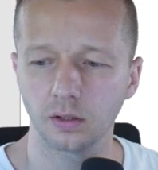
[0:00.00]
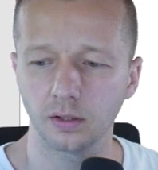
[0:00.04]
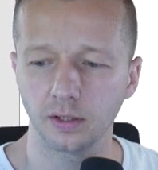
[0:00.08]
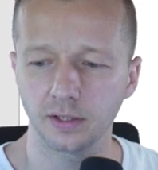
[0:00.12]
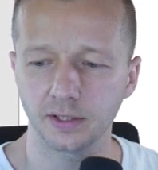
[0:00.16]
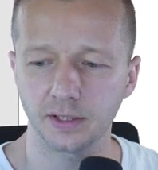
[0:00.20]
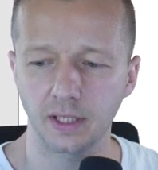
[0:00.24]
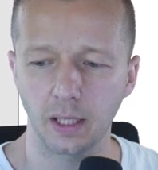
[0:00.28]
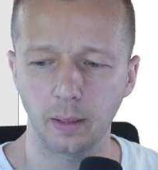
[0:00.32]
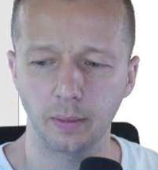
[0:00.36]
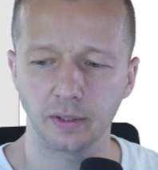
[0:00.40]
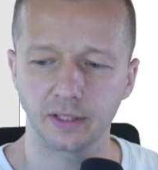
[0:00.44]
the
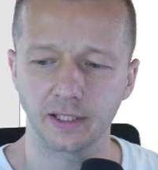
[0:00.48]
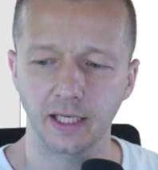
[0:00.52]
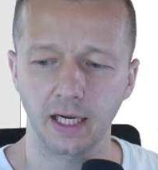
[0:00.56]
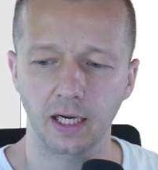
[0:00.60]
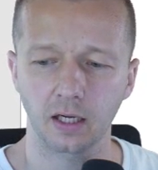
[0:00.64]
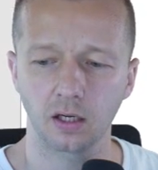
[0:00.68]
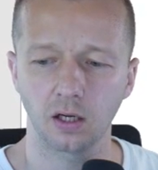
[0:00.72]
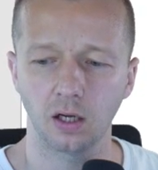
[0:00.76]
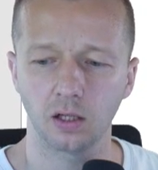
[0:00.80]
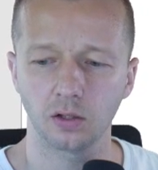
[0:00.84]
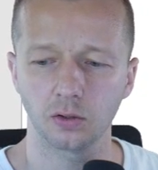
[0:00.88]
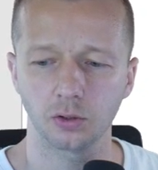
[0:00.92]
same
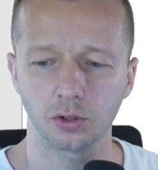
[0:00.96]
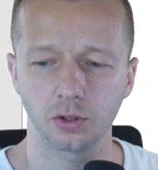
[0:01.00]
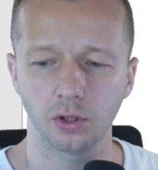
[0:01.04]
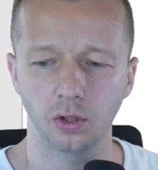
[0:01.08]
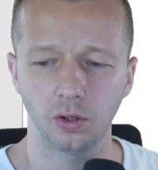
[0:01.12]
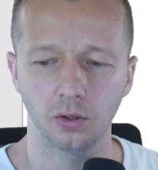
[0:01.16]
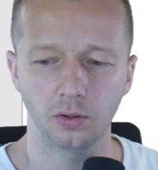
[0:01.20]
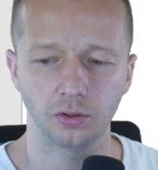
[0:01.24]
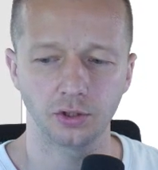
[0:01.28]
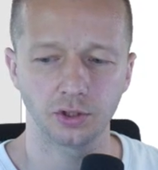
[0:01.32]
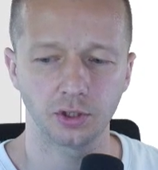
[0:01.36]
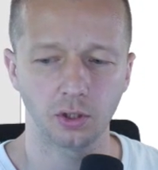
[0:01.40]
exact color
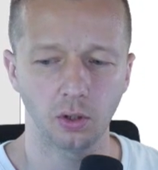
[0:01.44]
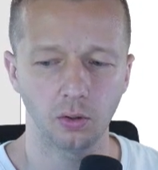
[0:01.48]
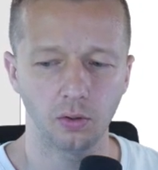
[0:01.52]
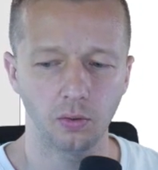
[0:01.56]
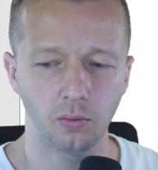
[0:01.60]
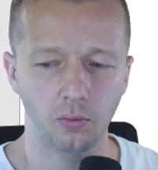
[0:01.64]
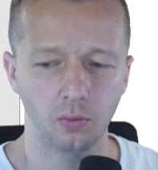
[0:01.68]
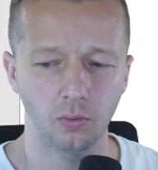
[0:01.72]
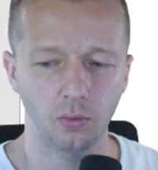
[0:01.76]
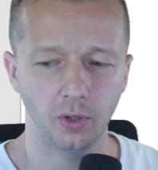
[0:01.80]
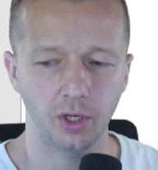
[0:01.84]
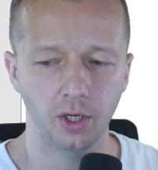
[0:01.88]
code.
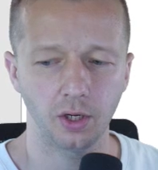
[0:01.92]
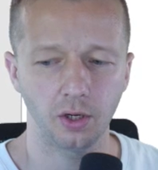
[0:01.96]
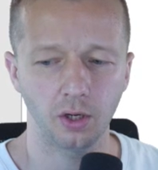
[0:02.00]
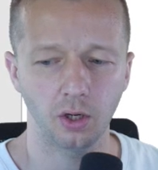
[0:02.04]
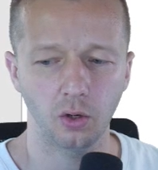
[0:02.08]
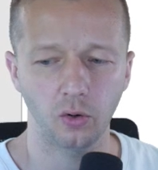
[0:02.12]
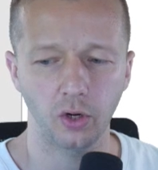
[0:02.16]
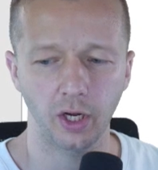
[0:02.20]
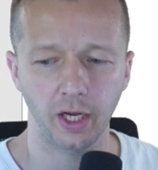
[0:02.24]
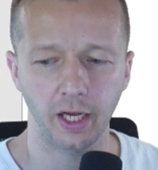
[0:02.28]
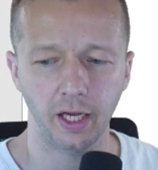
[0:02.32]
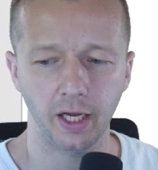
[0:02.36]
So we can
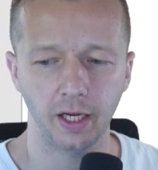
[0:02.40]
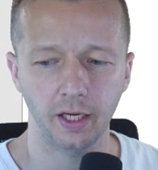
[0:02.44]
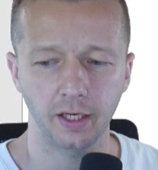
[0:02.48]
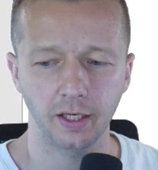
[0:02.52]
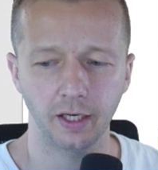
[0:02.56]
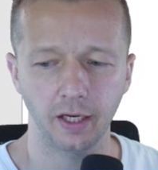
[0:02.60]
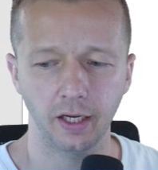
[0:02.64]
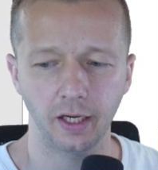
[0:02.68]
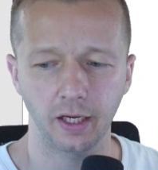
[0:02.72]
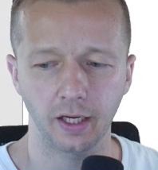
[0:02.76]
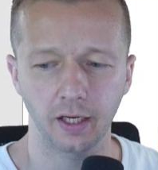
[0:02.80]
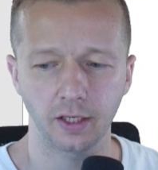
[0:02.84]
go ahead
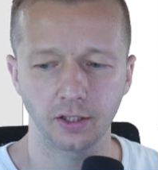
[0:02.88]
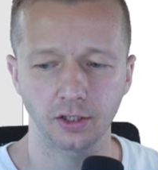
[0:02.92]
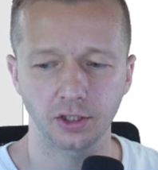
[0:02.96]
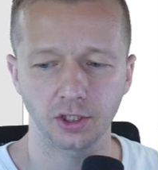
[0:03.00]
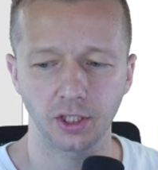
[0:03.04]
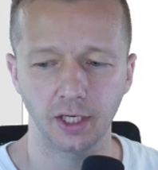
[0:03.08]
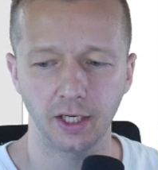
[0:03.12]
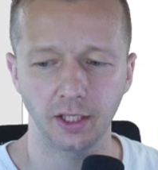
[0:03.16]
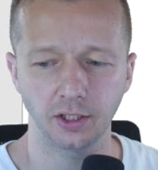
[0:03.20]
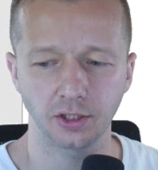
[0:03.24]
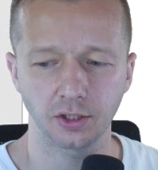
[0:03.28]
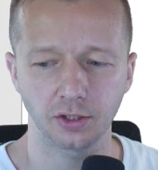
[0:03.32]
and
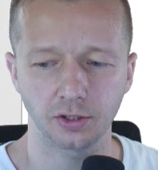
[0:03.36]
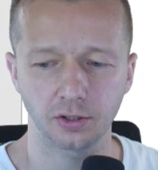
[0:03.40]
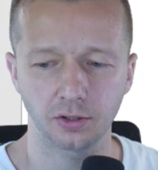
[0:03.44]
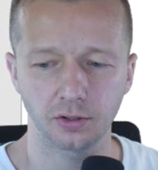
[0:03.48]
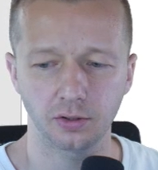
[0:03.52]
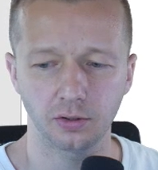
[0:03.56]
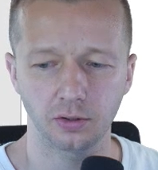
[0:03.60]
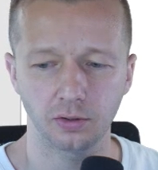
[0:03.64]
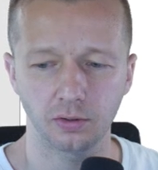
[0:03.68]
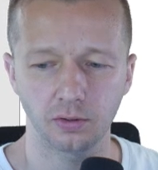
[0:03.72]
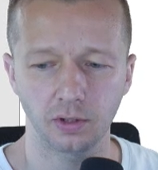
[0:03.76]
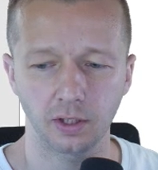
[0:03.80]
change it
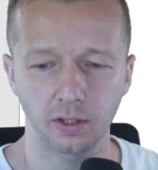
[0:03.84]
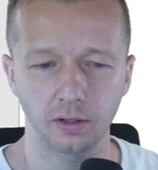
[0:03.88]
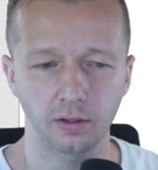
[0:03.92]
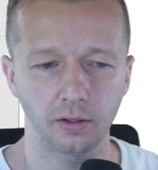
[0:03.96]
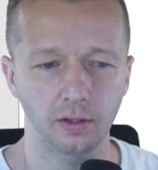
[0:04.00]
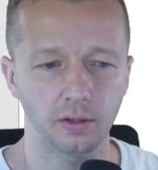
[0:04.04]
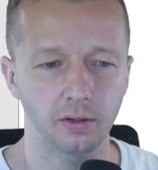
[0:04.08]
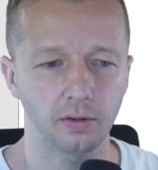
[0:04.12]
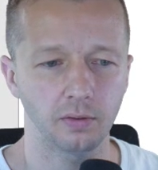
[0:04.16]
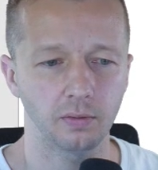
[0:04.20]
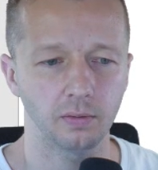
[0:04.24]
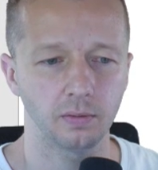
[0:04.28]
to, I don't
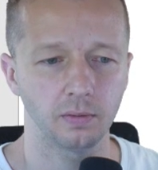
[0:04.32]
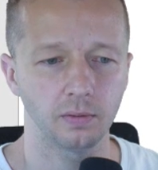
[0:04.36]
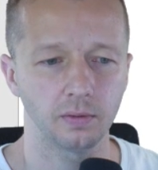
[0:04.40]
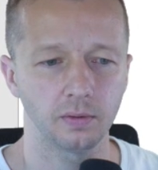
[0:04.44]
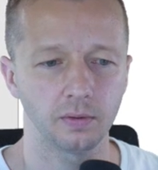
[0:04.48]
know,